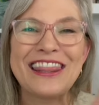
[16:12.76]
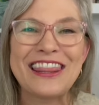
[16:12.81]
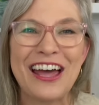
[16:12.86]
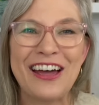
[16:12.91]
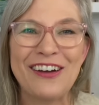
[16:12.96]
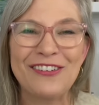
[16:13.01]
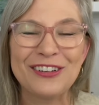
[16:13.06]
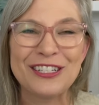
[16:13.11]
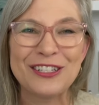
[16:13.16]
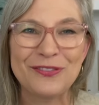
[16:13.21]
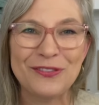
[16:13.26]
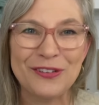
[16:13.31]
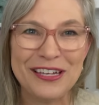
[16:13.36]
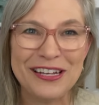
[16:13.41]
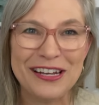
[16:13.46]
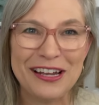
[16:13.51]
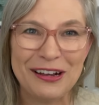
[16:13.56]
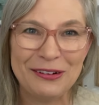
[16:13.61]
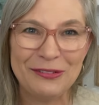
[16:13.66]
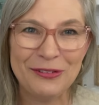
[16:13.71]
that was
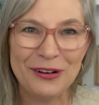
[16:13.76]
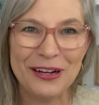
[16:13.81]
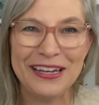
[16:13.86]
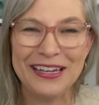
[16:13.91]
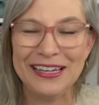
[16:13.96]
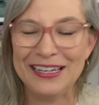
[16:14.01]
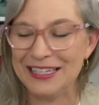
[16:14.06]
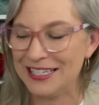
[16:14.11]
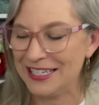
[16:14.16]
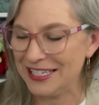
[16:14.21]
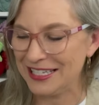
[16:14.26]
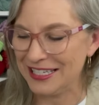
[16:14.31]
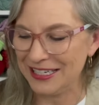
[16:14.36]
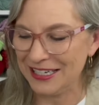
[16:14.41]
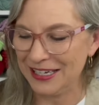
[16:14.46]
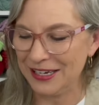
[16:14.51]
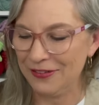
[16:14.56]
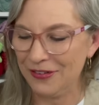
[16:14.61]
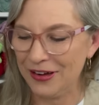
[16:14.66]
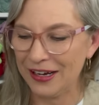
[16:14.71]
when I went to
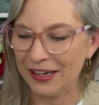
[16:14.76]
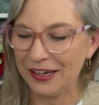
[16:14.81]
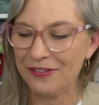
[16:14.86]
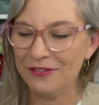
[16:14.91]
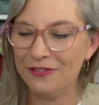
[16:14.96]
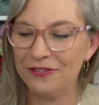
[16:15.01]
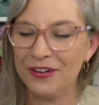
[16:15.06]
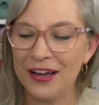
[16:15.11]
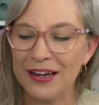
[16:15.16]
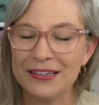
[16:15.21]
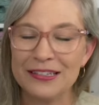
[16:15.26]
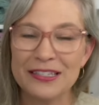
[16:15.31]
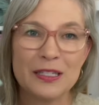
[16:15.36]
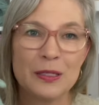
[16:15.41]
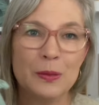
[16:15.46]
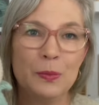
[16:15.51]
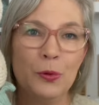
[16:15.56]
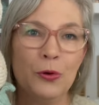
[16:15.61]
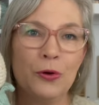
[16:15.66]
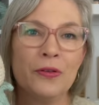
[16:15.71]
see if I can find
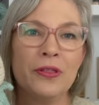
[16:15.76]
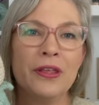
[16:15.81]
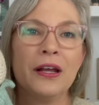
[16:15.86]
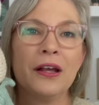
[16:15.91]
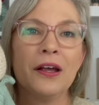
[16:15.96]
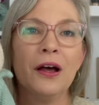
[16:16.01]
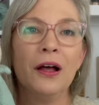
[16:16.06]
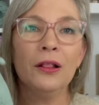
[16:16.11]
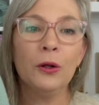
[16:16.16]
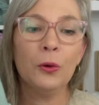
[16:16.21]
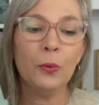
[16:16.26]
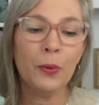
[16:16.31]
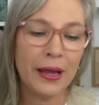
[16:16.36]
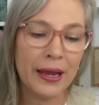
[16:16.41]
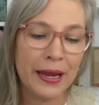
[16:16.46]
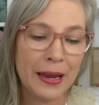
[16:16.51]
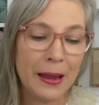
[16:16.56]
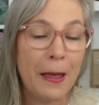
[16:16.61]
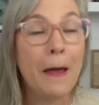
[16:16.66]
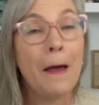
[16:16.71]
some more in that
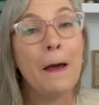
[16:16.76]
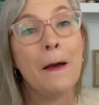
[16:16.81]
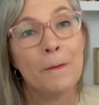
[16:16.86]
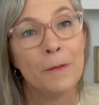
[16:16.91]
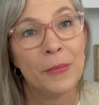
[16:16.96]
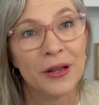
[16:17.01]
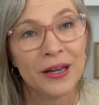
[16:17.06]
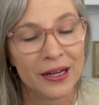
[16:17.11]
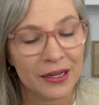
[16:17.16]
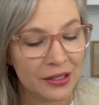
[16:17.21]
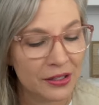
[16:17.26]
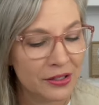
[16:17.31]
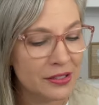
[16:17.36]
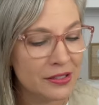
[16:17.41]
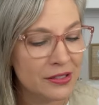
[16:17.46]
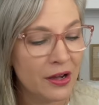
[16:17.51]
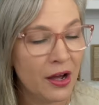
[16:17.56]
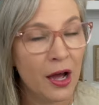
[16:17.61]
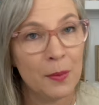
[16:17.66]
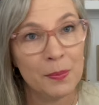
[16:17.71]
colorway, but I could
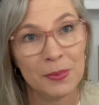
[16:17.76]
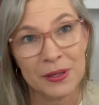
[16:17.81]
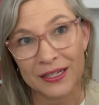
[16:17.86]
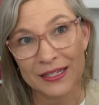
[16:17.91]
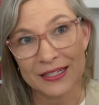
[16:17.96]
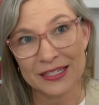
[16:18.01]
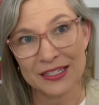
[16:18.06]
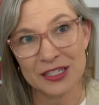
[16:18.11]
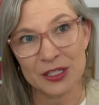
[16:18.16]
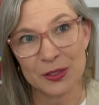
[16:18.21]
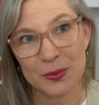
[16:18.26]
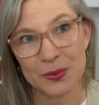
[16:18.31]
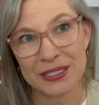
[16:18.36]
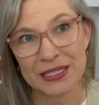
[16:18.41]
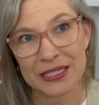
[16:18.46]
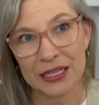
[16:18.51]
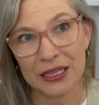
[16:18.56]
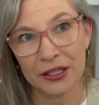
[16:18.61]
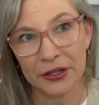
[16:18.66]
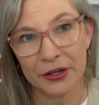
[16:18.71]
not because this was
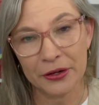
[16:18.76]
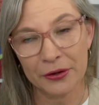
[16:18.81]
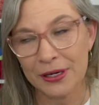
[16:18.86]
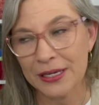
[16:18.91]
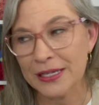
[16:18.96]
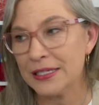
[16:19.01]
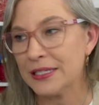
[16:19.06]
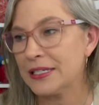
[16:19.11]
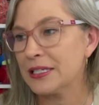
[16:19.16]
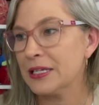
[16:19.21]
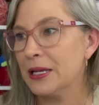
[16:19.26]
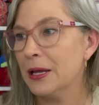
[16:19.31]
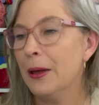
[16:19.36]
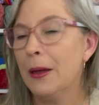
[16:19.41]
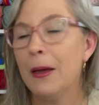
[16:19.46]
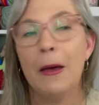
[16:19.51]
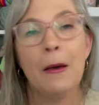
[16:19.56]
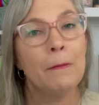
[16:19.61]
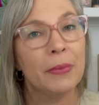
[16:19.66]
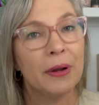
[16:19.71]
clearance.
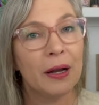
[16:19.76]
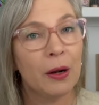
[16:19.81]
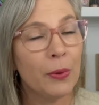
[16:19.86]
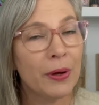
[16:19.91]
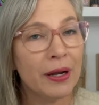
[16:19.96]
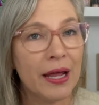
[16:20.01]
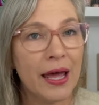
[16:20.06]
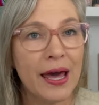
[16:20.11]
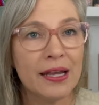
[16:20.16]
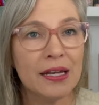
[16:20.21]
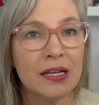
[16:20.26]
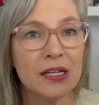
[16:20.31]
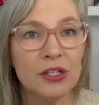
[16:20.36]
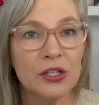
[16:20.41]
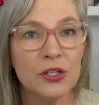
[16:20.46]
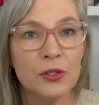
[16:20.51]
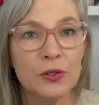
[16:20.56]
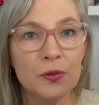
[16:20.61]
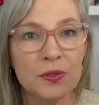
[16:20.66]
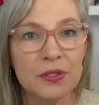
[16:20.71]
But I went ahead and
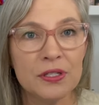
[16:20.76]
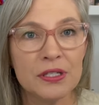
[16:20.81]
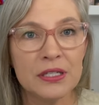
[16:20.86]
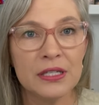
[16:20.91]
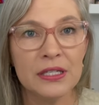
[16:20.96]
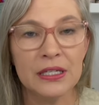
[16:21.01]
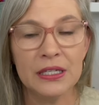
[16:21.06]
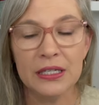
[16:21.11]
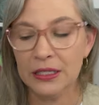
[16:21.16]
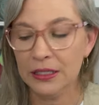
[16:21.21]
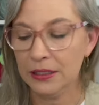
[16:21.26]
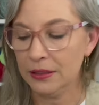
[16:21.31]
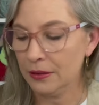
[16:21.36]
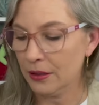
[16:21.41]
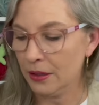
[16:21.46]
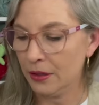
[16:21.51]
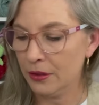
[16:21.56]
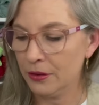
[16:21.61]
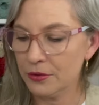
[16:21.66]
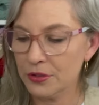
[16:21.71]
used the
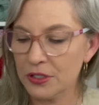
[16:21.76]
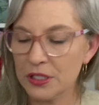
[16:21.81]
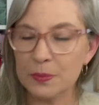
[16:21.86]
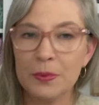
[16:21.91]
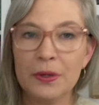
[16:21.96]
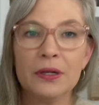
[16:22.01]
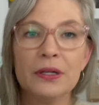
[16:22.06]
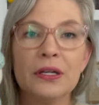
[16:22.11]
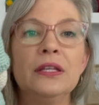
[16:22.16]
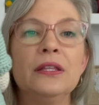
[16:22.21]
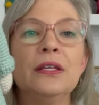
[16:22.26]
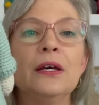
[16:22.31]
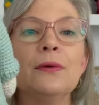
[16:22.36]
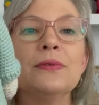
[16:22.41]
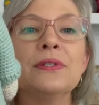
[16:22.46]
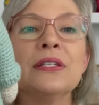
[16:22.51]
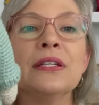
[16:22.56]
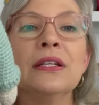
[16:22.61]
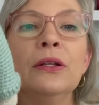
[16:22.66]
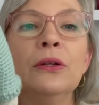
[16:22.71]
other Spunky that
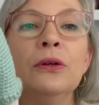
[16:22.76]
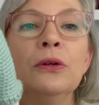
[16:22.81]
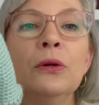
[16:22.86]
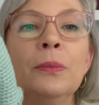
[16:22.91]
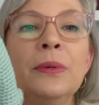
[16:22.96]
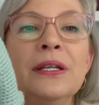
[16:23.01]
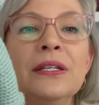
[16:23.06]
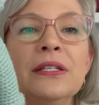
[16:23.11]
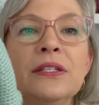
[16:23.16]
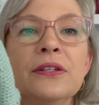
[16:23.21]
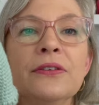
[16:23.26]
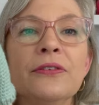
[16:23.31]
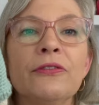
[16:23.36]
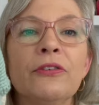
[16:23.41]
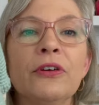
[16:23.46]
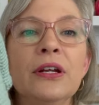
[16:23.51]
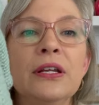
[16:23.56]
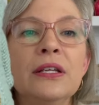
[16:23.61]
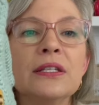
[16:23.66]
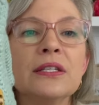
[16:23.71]
was a little bit
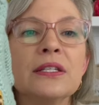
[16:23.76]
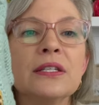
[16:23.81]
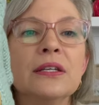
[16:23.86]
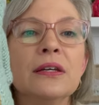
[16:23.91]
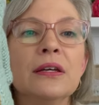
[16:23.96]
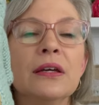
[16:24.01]
different.